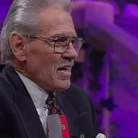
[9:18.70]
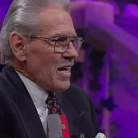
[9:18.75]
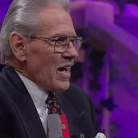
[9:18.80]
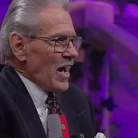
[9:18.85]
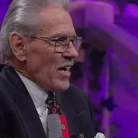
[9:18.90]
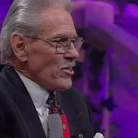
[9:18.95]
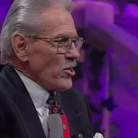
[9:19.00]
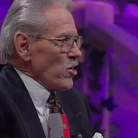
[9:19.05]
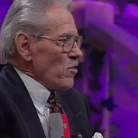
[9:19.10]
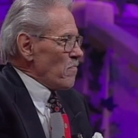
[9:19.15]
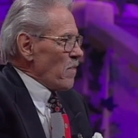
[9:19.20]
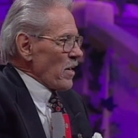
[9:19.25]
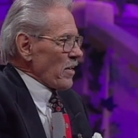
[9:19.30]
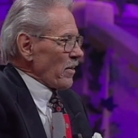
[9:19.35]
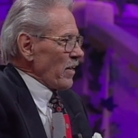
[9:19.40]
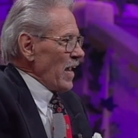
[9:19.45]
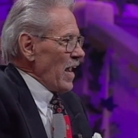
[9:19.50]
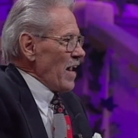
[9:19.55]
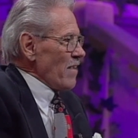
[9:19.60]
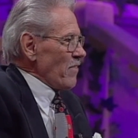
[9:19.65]
And you better
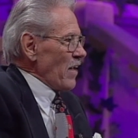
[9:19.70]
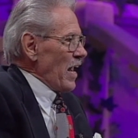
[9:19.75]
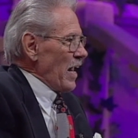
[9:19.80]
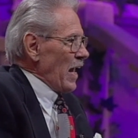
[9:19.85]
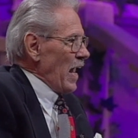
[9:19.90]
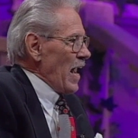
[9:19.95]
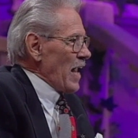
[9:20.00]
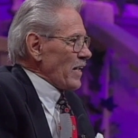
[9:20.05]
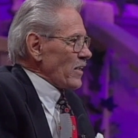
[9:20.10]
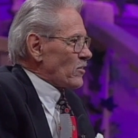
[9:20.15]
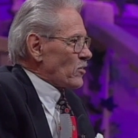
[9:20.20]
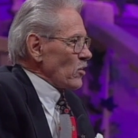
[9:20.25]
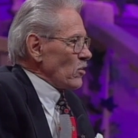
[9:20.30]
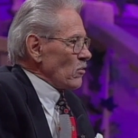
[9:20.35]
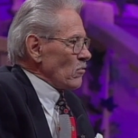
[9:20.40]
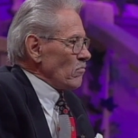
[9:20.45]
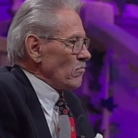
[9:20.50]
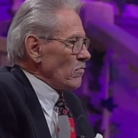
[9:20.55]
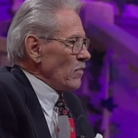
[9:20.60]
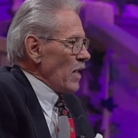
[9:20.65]
have that attitude.
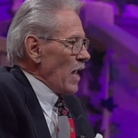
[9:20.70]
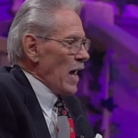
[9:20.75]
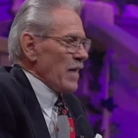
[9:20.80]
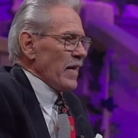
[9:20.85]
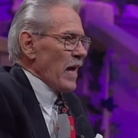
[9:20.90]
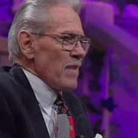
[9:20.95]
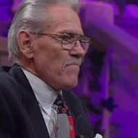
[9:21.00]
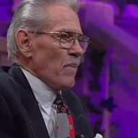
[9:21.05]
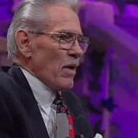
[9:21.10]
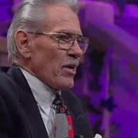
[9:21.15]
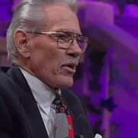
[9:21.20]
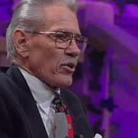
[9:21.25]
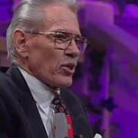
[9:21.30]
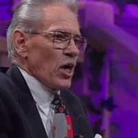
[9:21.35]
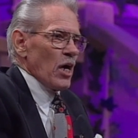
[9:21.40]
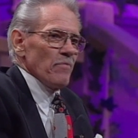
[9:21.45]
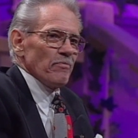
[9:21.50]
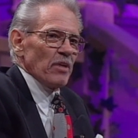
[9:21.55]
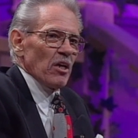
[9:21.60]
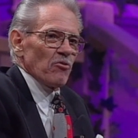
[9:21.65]
And they better
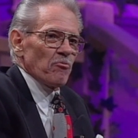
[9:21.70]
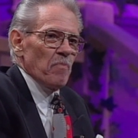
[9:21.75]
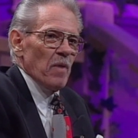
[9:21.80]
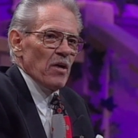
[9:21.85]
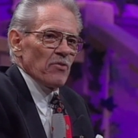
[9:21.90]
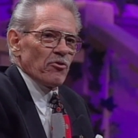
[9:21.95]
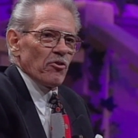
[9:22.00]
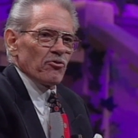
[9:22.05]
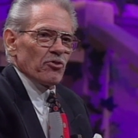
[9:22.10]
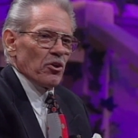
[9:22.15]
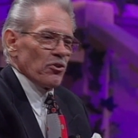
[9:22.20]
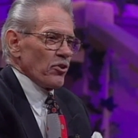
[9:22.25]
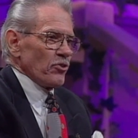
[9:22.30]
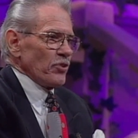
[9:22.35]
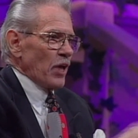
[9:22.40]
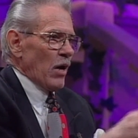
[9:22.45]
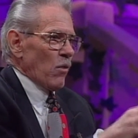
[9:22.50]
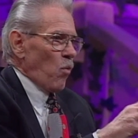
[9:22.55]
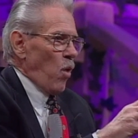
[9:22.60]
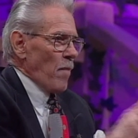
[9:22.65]
come in this business, because there's
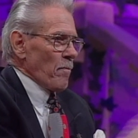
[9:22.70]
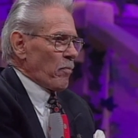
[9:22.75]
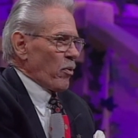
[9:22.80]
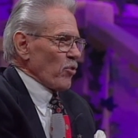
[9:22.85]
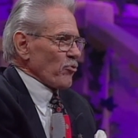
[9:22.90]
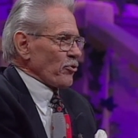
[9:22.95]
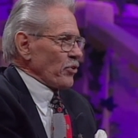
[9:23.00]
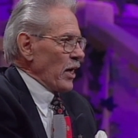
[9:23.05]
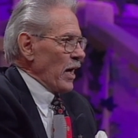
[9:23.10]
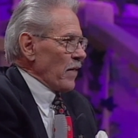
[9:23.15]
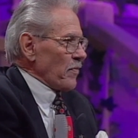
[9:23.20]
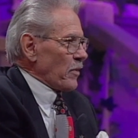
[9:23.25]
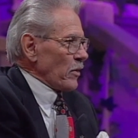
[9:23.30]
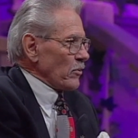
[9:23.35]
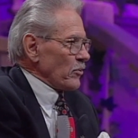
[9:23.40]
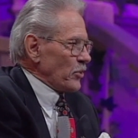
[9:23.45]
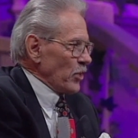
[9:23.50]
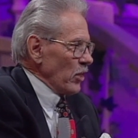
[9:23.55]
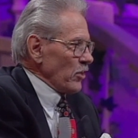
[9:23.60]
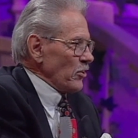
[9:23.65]
not one person out there
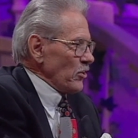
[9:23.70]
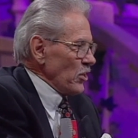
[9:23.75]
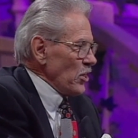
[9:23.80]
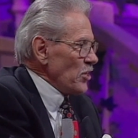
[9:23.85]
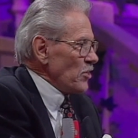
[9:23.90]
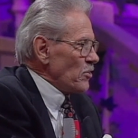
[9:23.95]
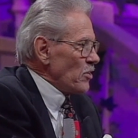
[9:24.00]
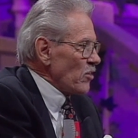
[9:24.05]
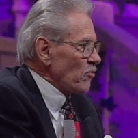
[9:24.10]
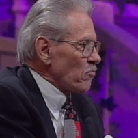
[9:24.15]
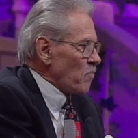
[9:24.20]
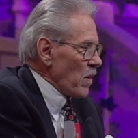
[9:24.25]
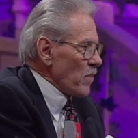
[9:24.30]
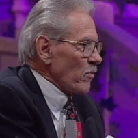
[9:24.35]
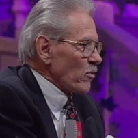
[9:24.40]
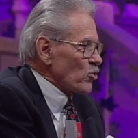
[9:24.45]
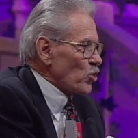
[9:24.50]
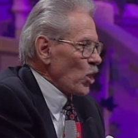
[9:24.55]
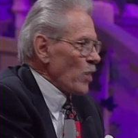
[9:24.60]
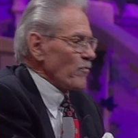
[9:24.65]
that doesn't need this
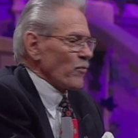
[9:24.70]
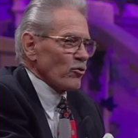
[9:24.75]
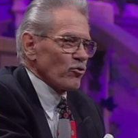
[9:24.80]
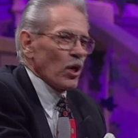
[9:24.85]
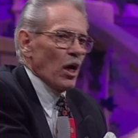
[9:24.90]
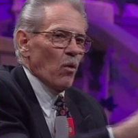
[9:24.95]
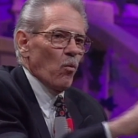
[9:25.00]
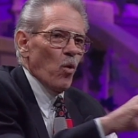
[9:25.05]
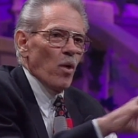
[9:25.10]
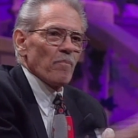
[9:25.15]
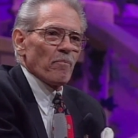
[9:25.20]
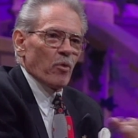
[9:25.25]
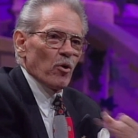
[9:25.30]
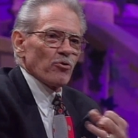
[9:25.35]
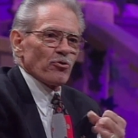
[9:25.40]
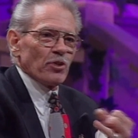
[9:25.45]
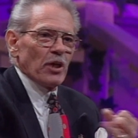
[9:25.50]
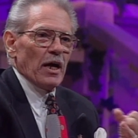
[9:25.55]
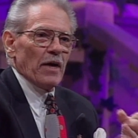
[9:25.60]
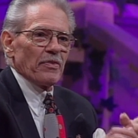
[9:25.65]
membership. There's not one
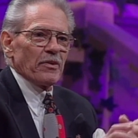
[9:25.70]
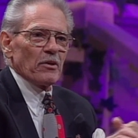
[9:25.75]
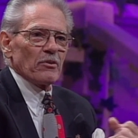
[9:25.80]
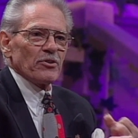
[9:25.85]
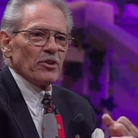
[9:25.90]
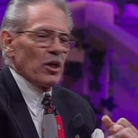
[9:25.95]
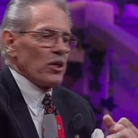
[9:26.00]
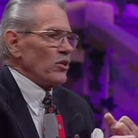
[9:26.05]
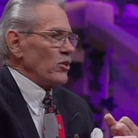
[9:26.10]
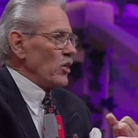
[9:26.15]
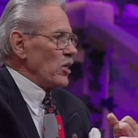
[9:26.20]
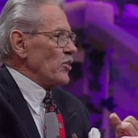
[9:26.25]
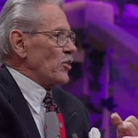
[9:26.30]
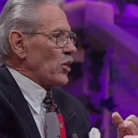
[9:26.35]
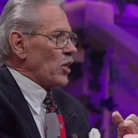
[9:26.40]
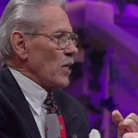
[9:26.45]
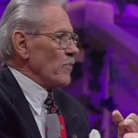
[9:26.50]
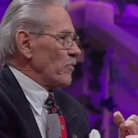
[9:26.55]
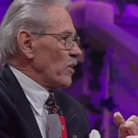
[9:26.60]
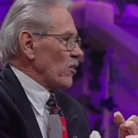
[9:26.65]
person out there that doesn't need to
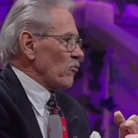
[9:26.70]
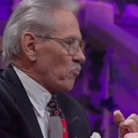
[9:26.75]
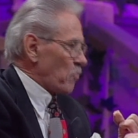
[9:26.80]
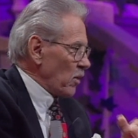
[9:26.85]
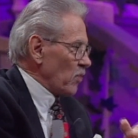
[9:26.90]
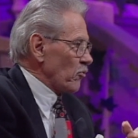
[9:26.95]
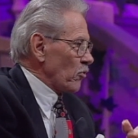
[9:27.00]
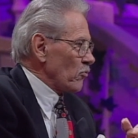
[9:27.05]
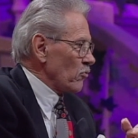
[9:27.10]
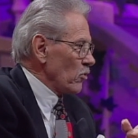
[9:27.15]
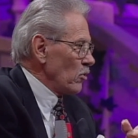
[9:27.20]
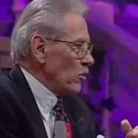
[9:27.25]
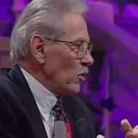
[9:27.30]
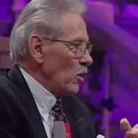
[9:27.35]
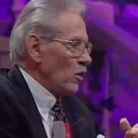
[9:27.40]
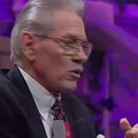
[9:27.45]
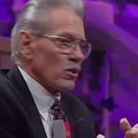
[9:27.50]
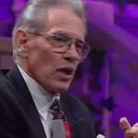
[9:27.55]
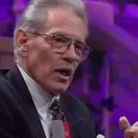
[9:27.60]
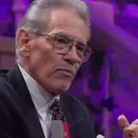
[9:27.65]
come in this business.
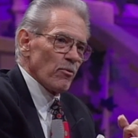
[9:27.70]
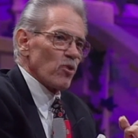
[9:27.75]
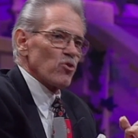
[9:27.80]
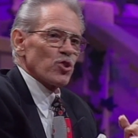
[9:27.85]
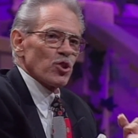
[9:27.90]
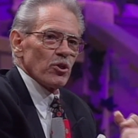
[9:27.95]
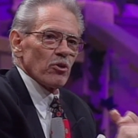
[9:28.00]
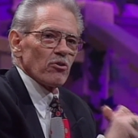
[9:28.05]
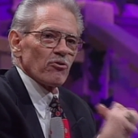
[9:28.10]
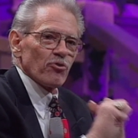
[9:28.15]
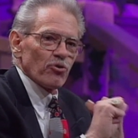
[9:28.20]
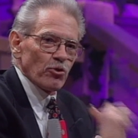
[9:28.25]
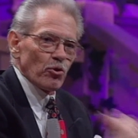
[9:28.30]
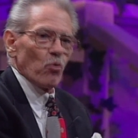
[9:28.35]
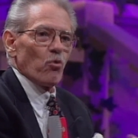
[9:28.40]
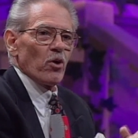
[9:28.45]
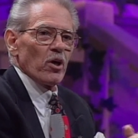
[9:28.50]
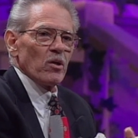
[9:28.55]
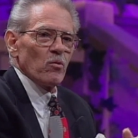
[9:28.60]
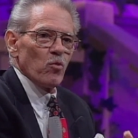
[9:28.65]
I'm going to share a
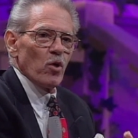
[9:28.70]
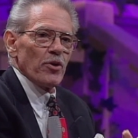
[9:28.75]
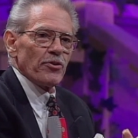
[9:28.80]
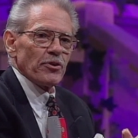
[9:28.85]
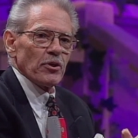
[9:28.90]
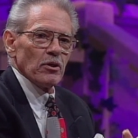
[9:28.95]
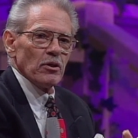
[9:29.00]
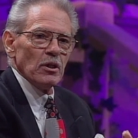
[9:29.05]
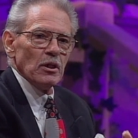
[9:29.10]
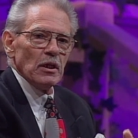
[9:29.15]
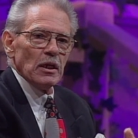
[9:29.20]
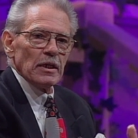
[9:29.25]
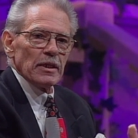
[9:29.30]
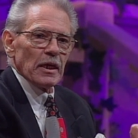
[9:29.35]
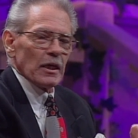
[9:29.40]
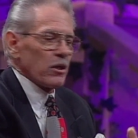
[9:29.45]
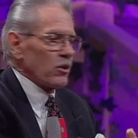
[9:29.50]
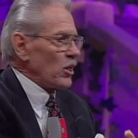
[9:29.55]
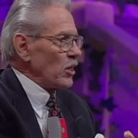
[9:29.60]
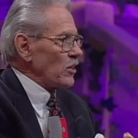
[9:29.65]
story with you
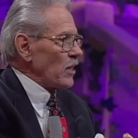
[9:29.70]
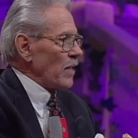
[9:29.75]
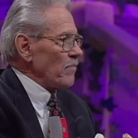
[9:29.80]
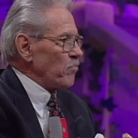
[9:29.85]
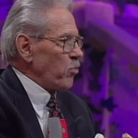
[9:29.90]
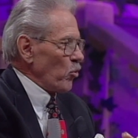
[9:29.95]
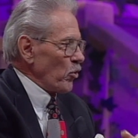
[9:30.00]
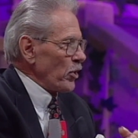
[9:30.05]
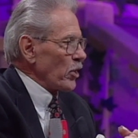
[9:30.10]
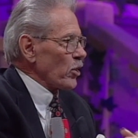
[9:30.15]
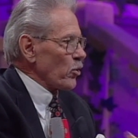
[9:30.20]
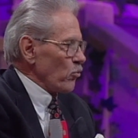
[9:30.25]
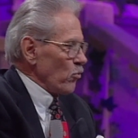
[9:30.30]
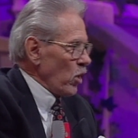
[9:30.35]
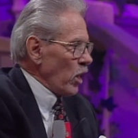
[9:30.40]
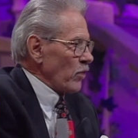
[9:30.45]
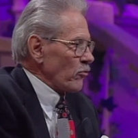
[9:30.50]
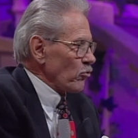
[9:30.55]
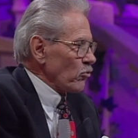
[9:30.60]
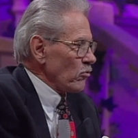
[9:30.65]
that'll get that point
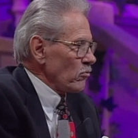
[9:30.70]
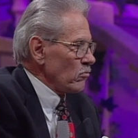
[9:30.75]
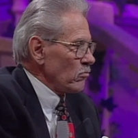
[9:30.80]
across.